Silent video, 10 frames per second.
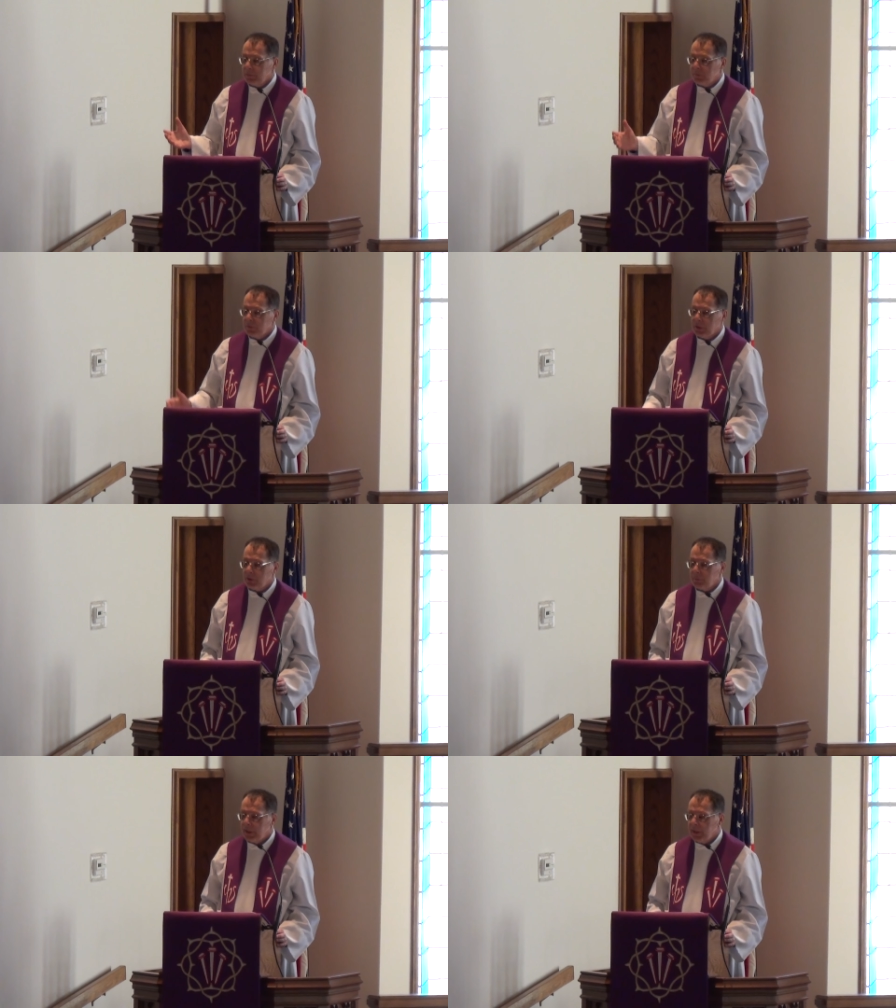gives the
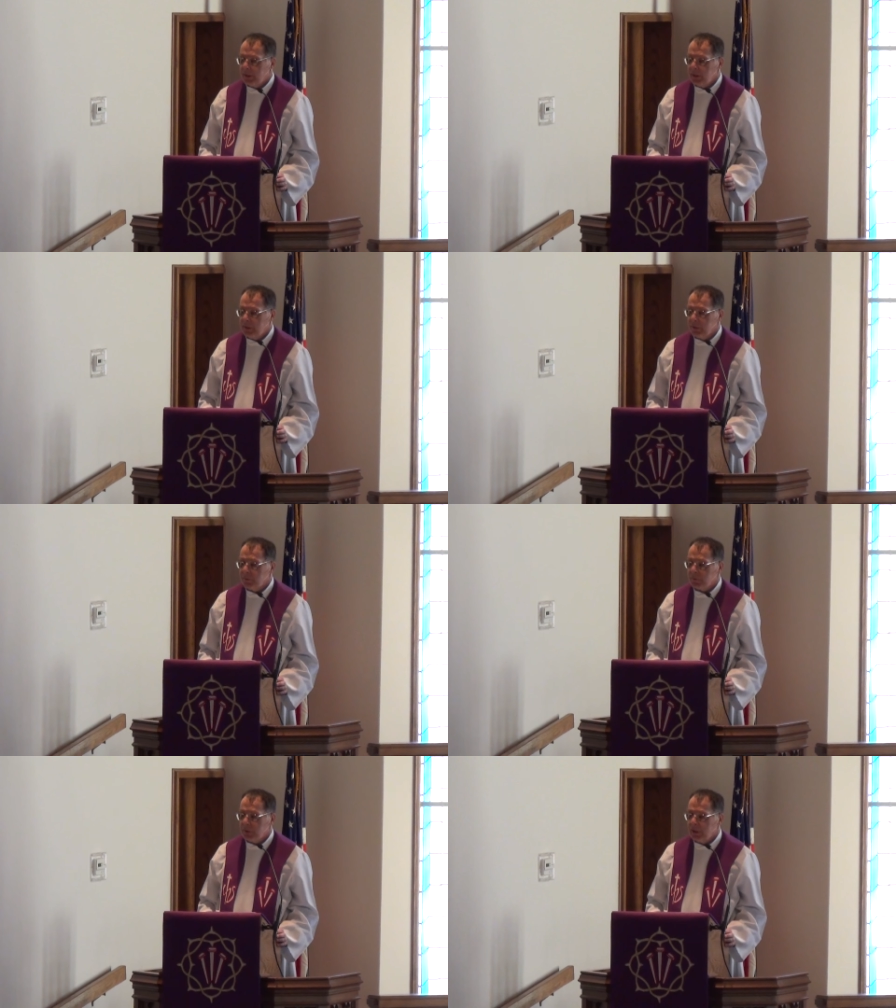young man
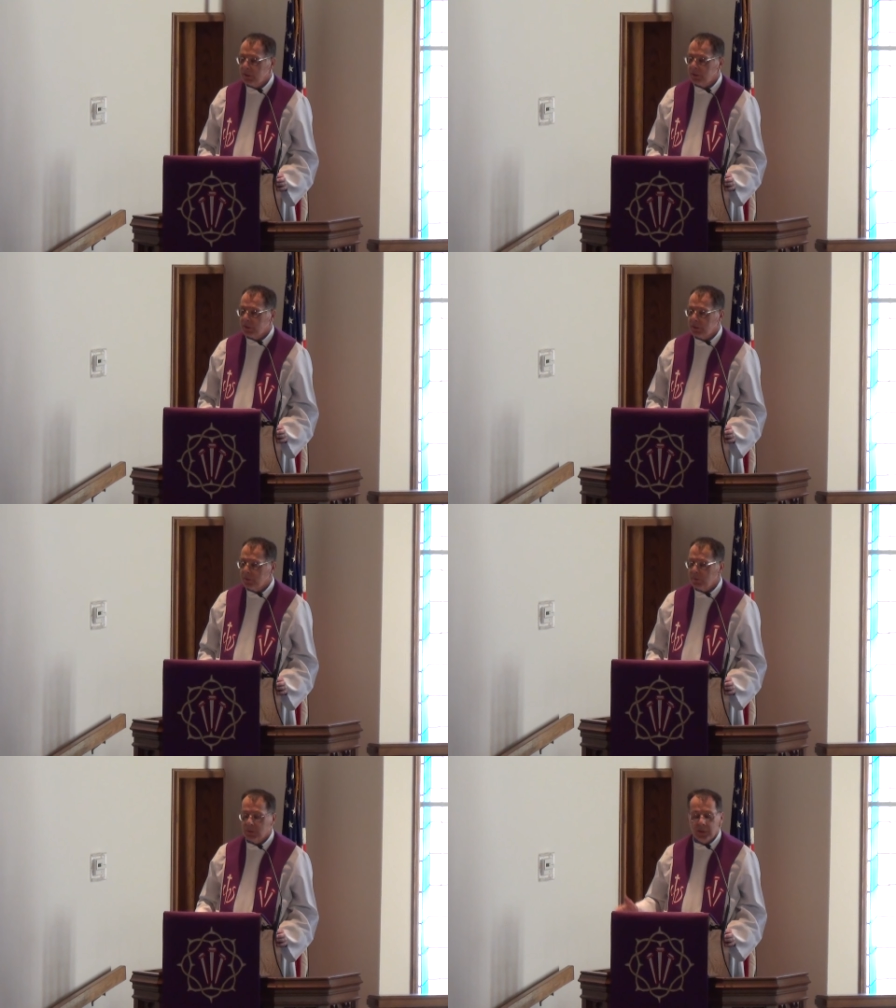his inheritance,